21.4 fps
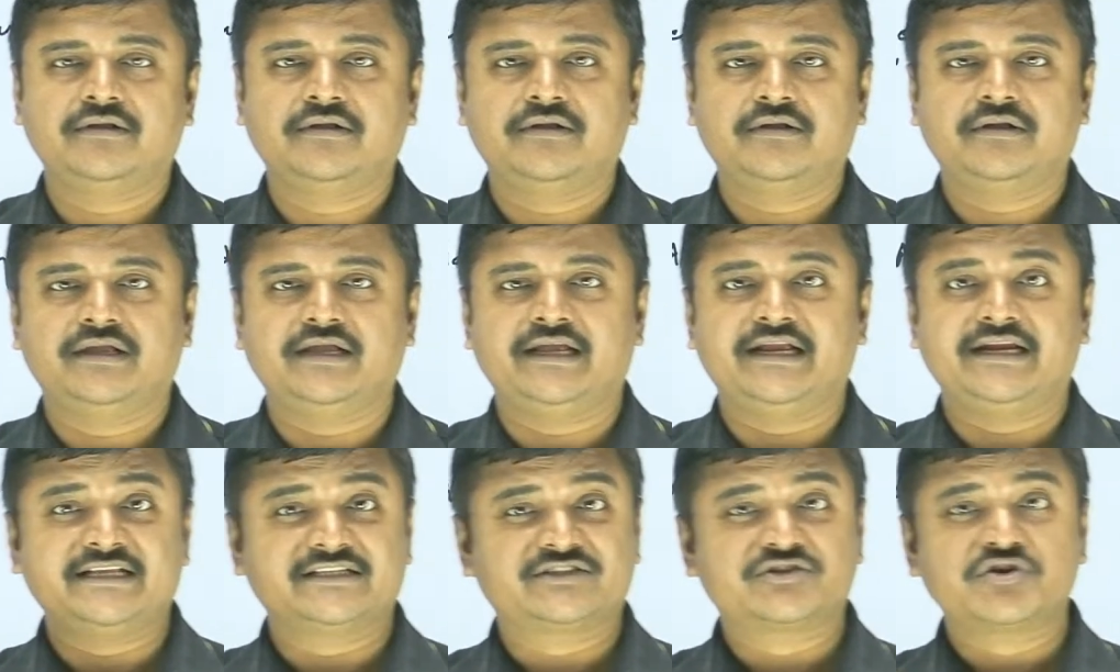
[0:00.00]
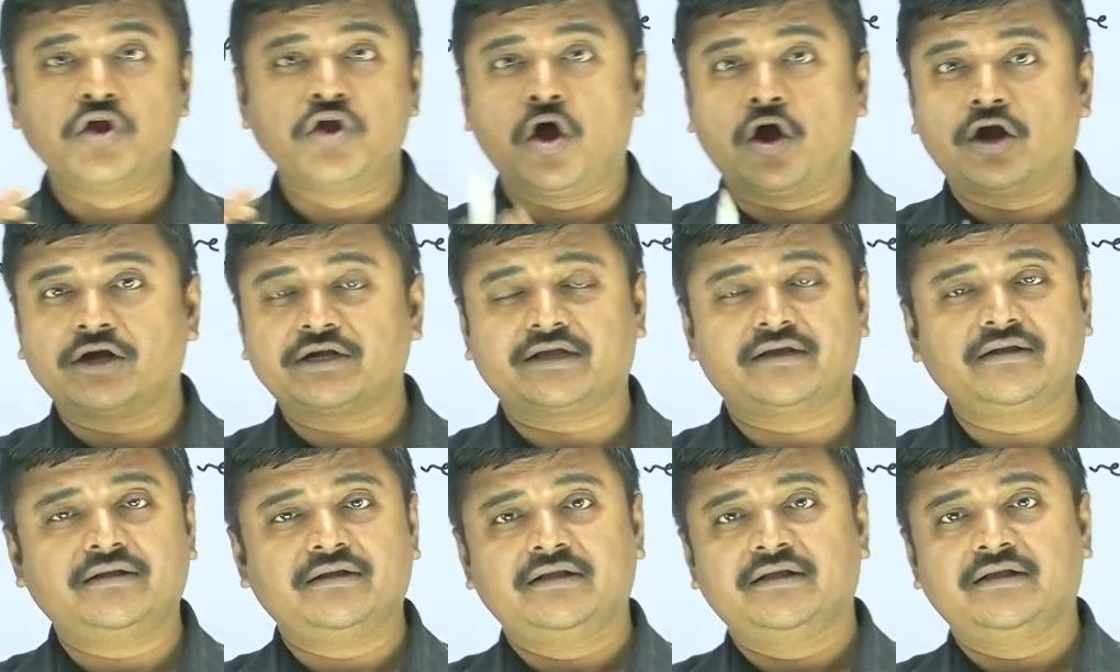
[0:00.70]
It is not
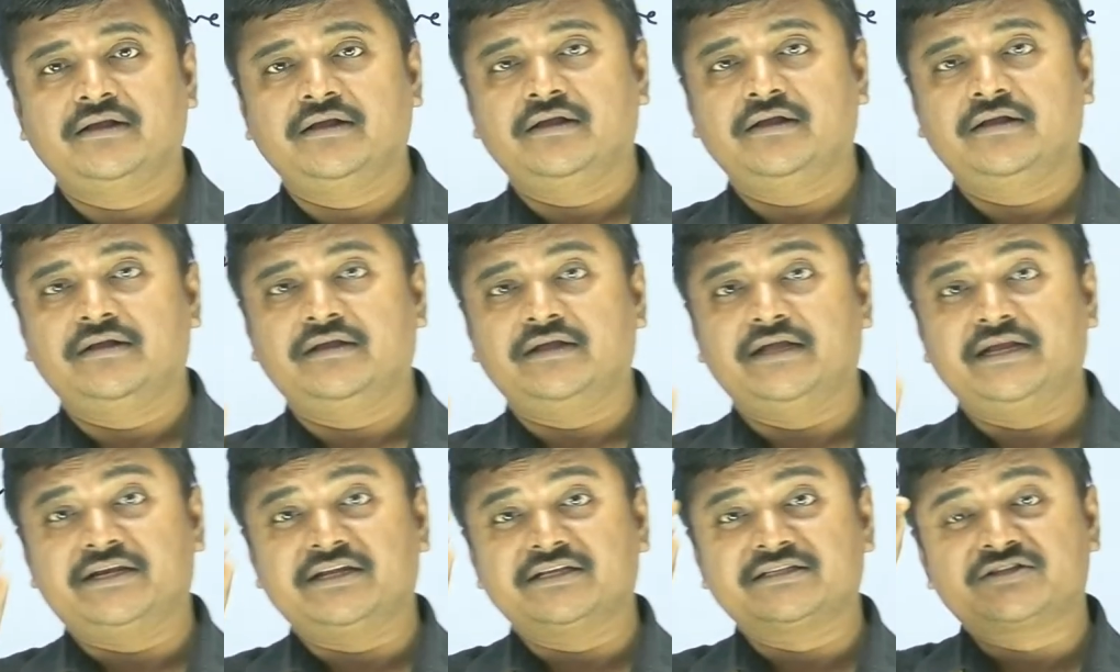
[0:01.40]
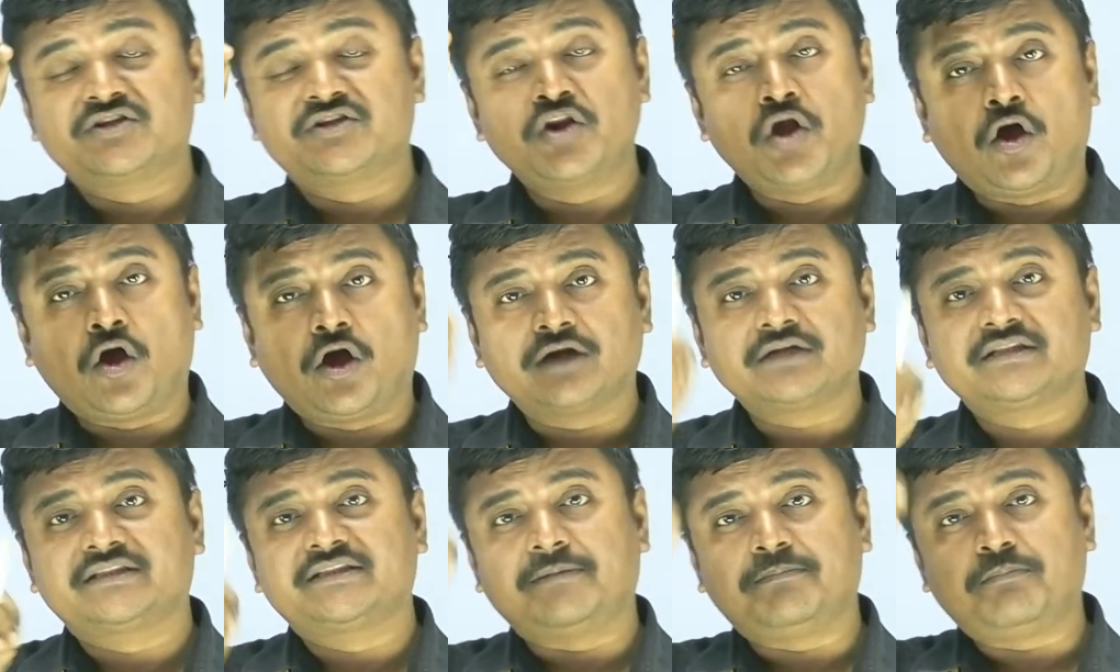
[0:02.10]
it is
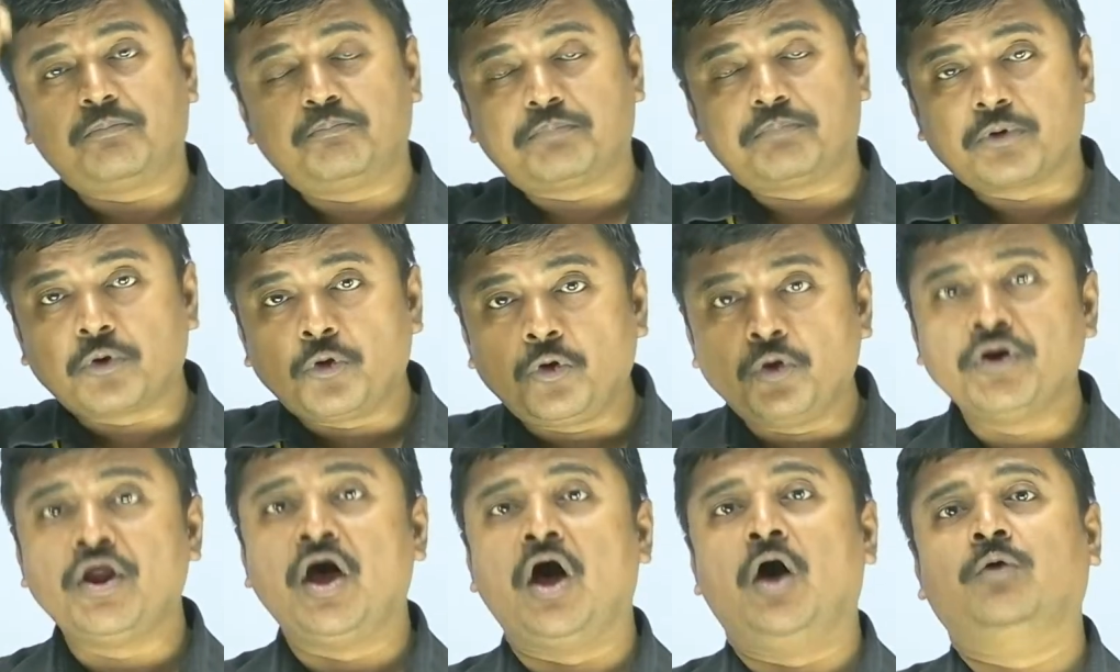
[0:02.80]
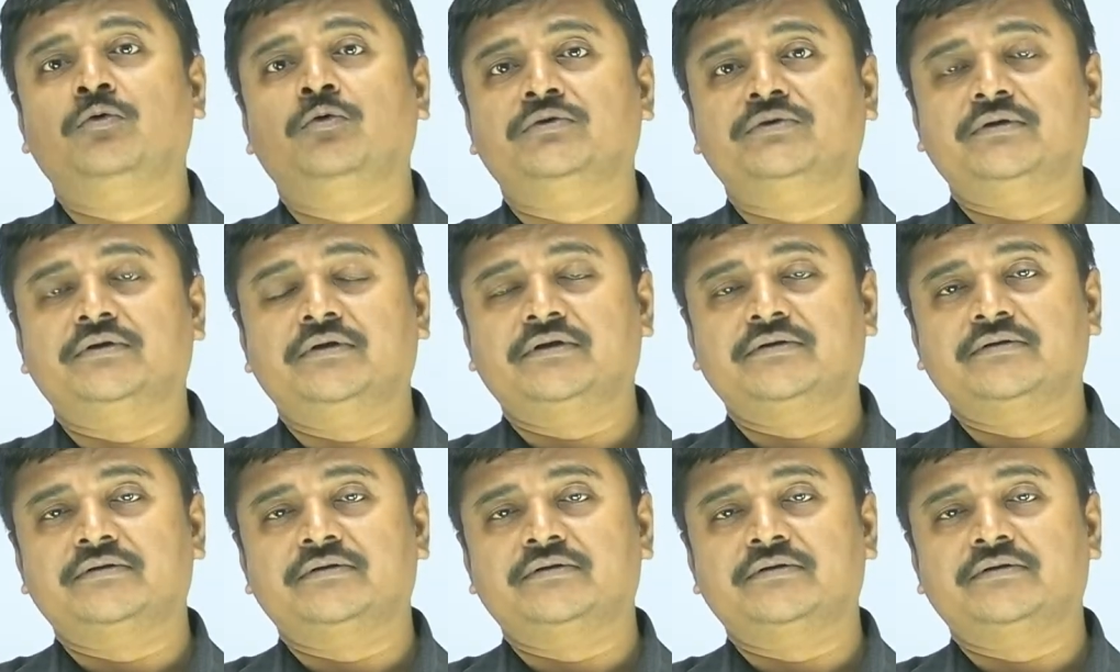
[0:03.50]
not the pronoun,